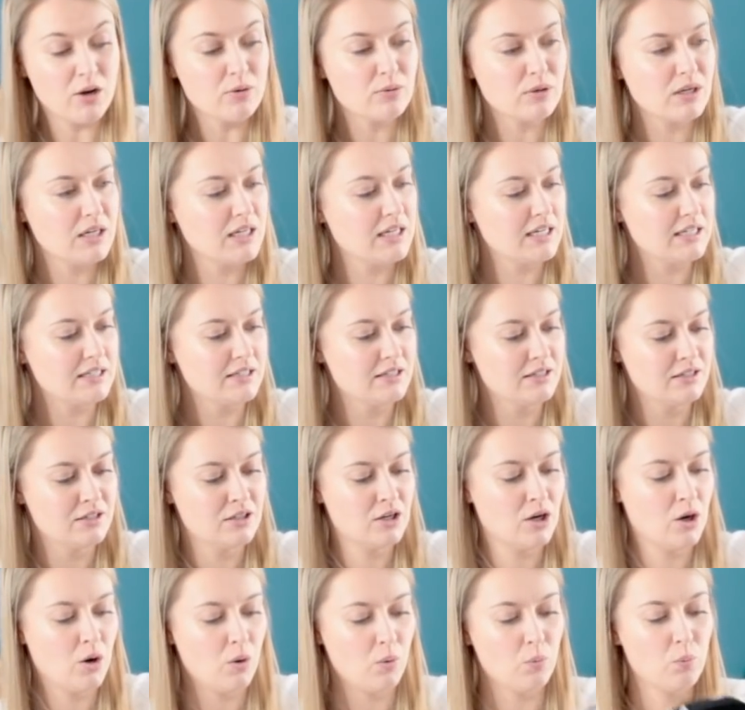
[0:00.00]
only
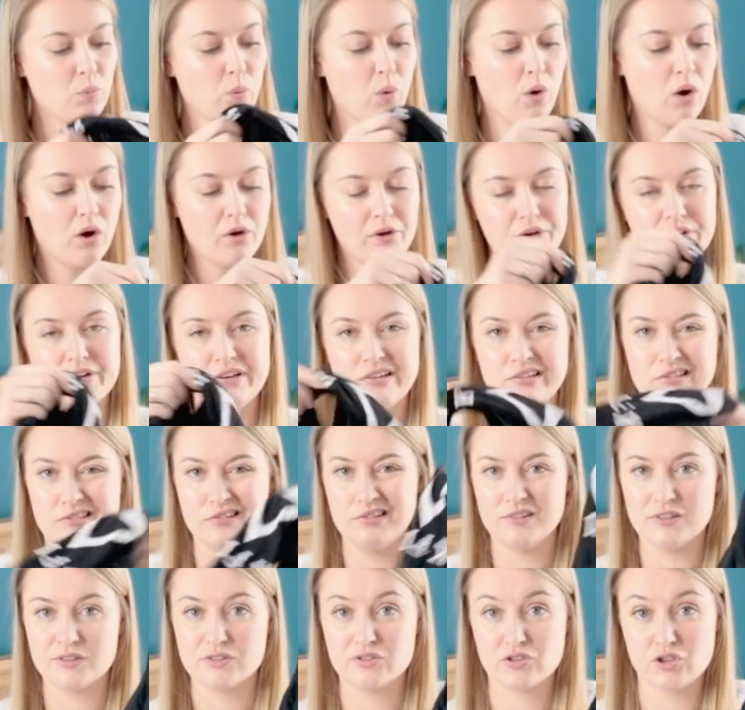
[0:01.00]
one
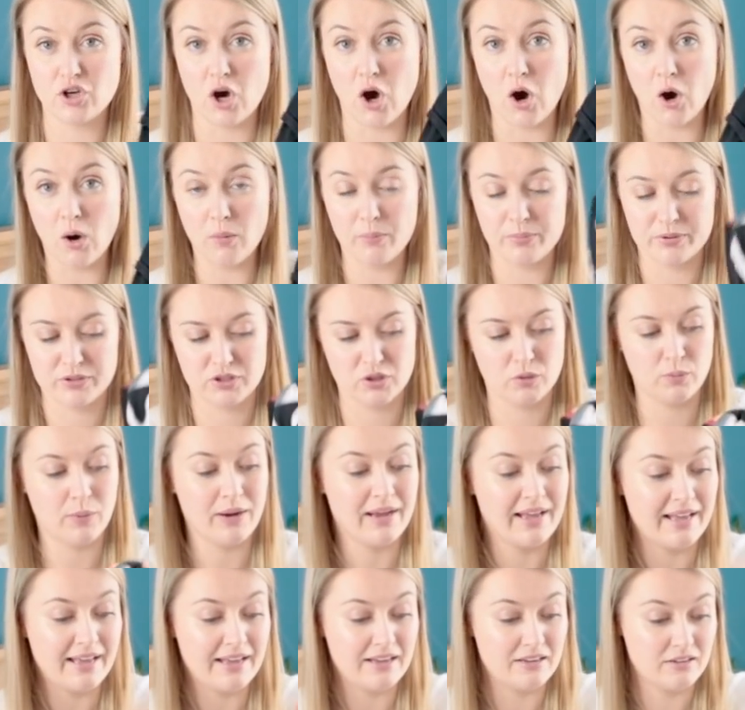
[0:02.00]
top to
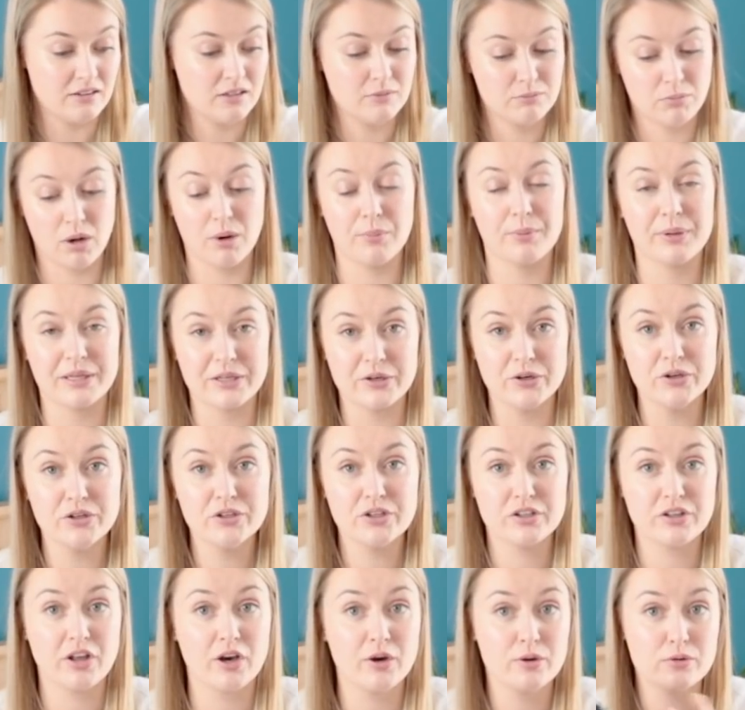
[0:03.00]
wear, probably
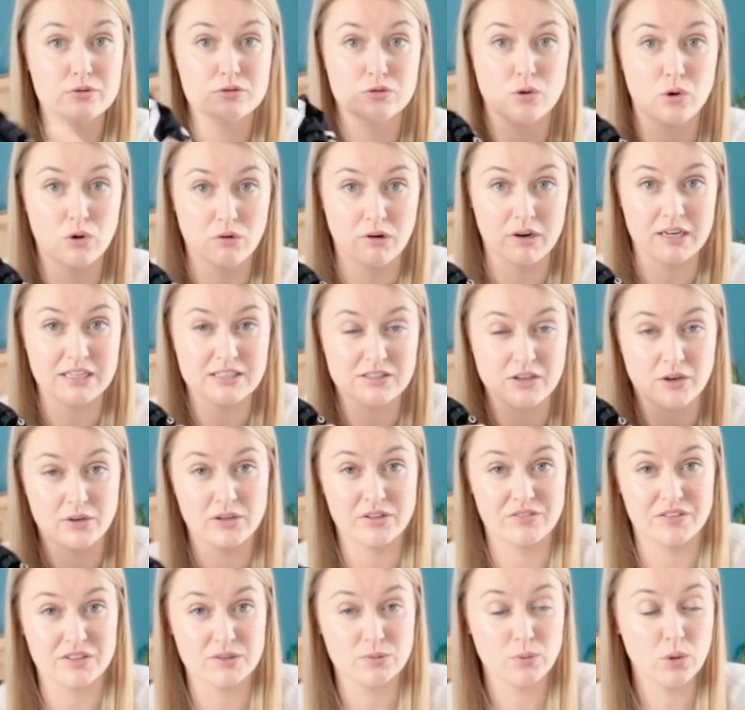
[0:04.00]
under those or on its own
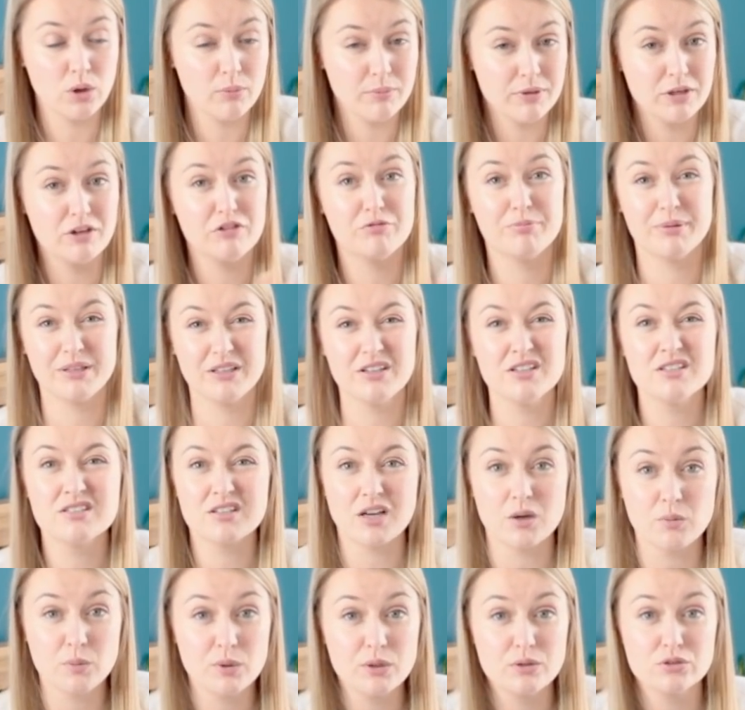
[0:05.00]
if it's warm enough, because
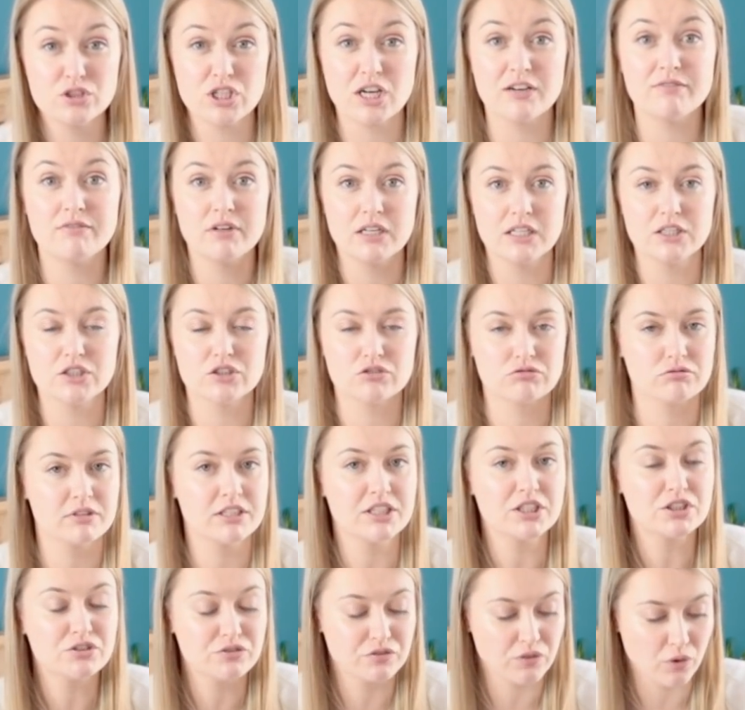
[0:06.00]
I will generally just
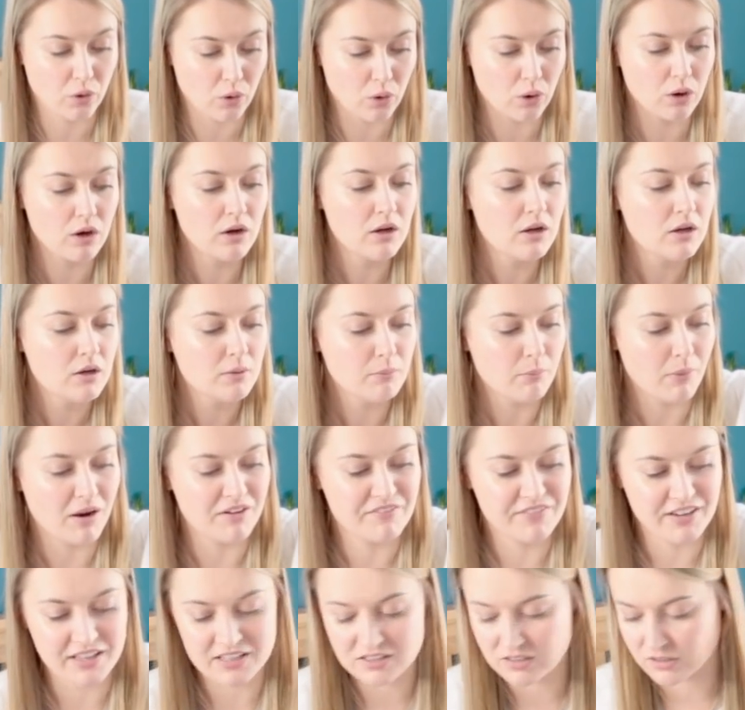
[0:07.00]
reach for
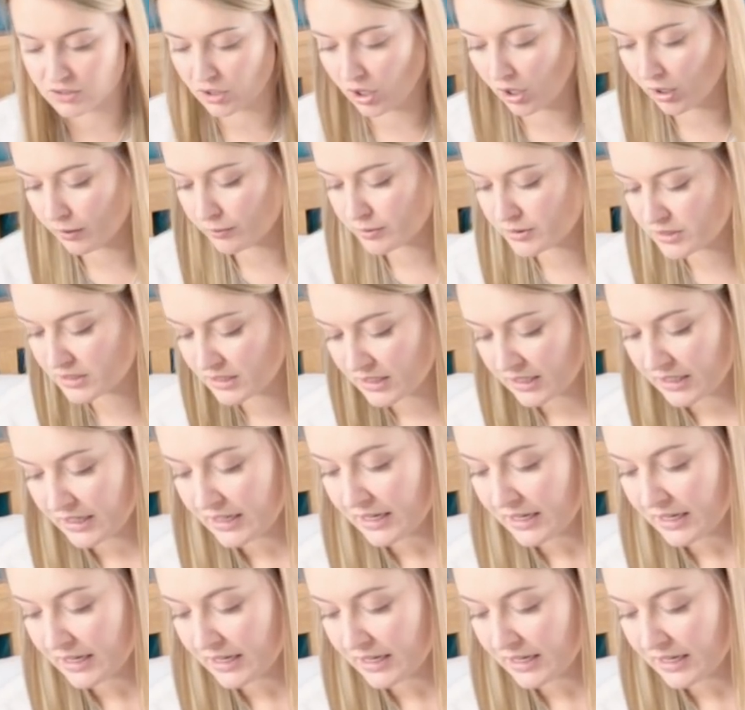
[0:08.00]
my vest tops,